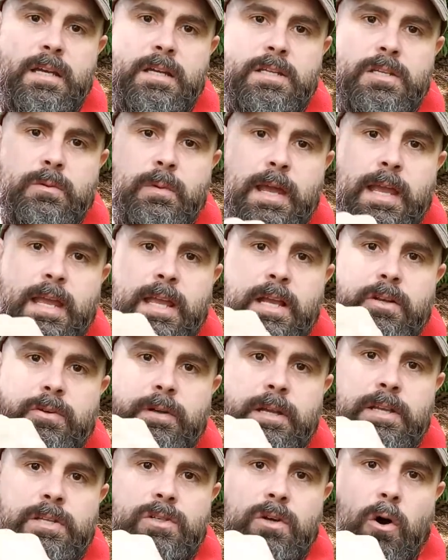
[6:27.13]
to
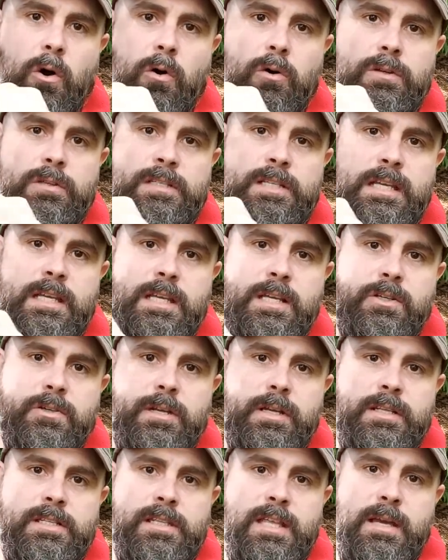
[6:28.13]
increase or
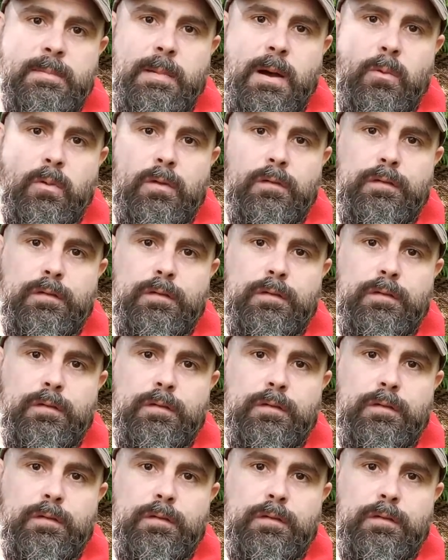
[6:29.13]
decrease the amount